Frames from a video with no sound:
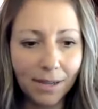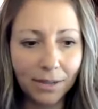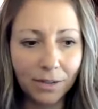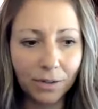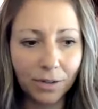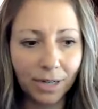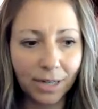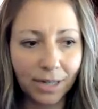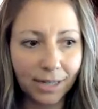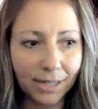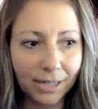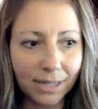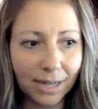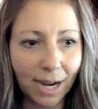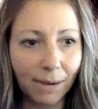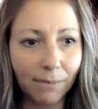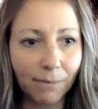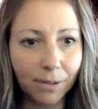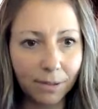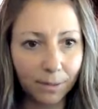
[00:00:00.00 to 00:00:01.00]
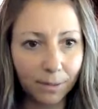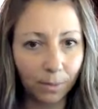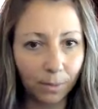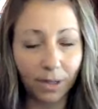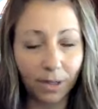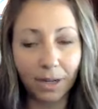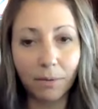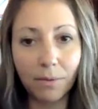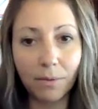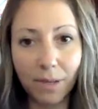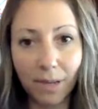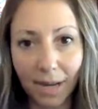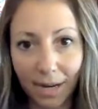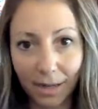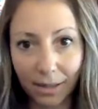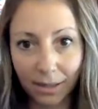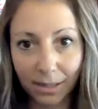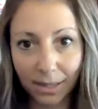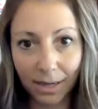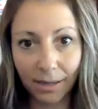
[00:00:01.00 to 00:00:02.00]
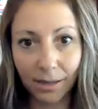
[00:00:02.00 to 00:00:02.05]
During this time, I was working with Nancy